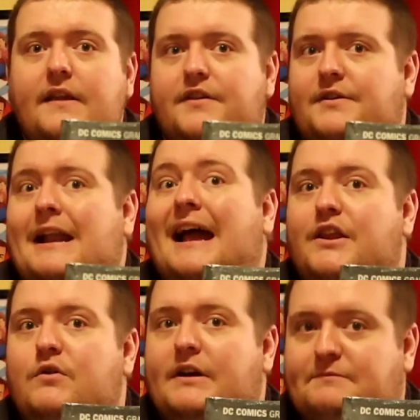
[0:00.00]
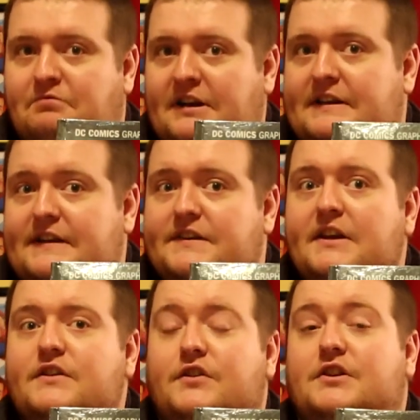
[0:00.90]
They're not US printings.
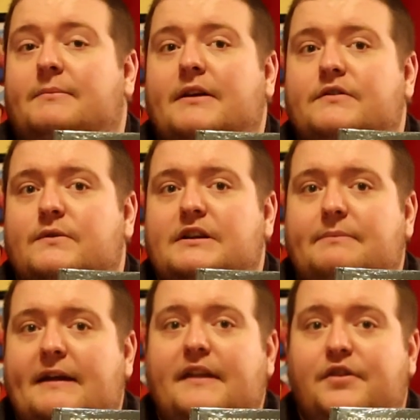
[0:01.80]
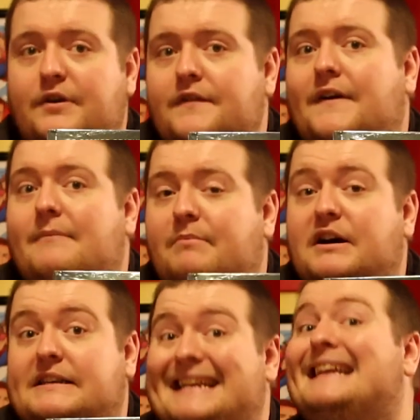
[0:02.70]
So somebody was willing to pay
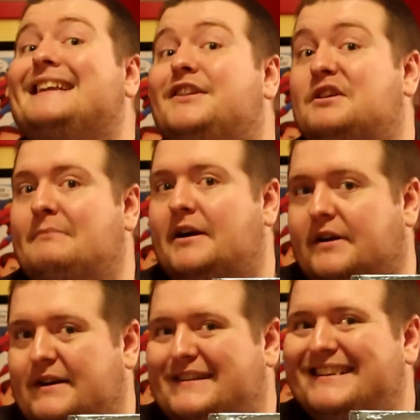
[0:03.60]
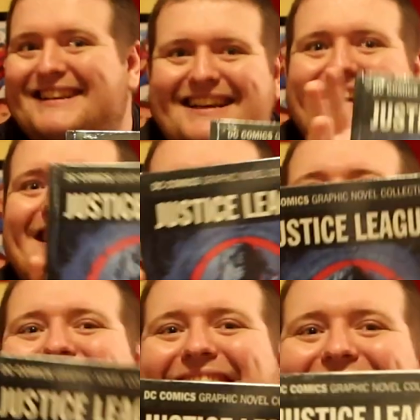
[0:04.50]
$35 to get it to the Americas, to
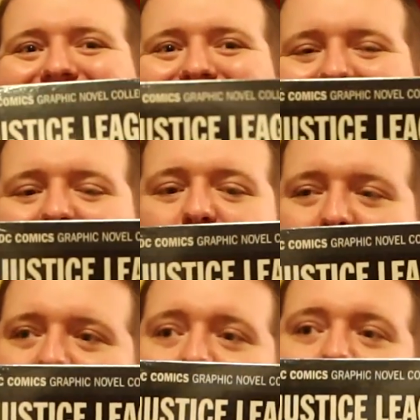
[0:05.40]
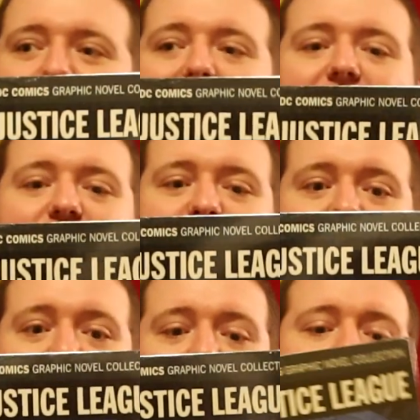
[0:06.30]
get it over here.
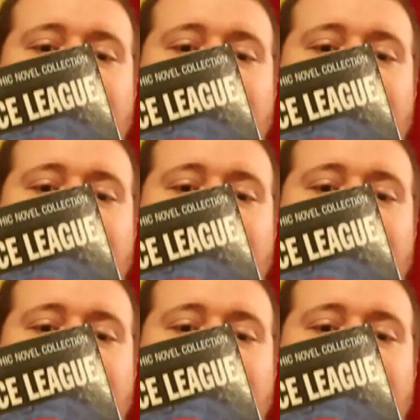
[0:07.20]
So